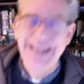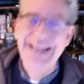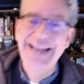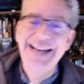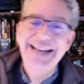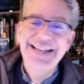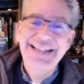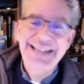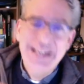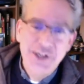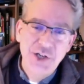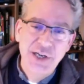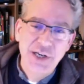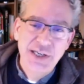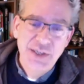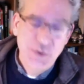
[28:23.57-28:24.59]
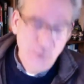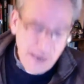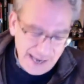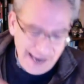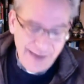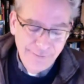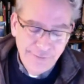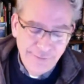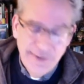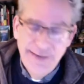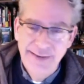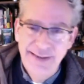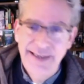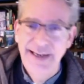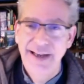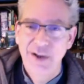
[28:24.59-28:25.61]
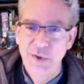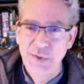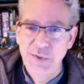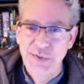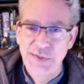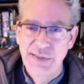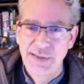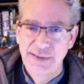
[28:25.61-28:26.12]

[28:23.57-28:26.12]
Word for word: in addition to everything else